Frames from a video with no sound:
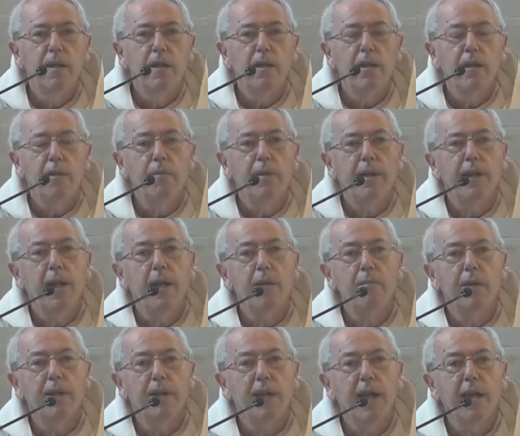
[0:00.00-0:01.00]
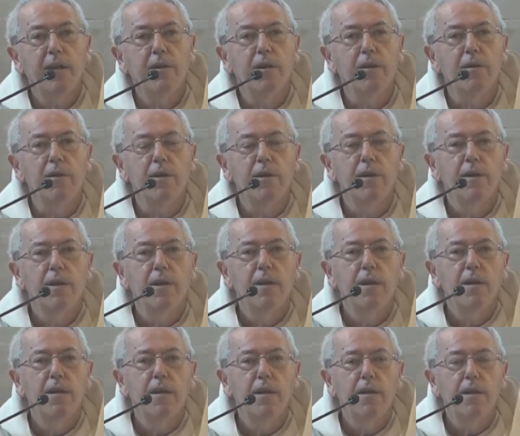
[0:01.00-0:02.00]
He became a canon
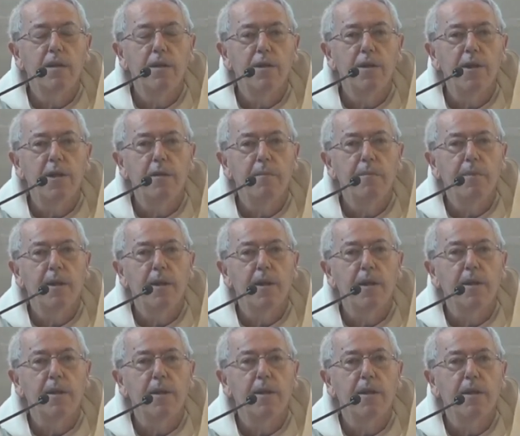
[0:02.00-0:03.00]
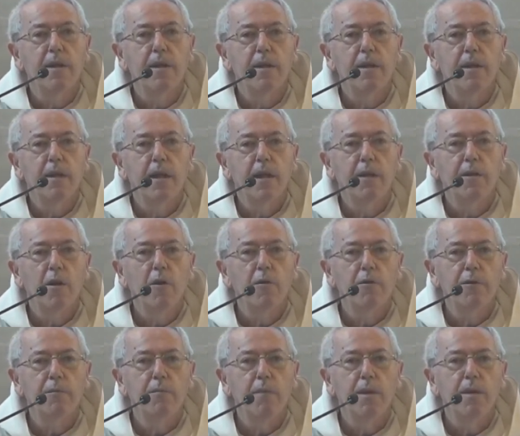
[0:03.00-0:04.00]
nearby at
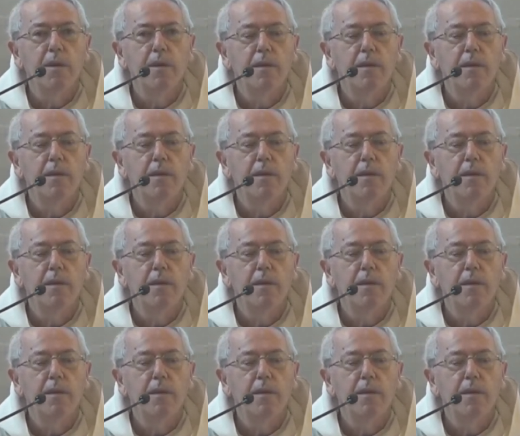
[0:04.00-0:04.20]
Osma.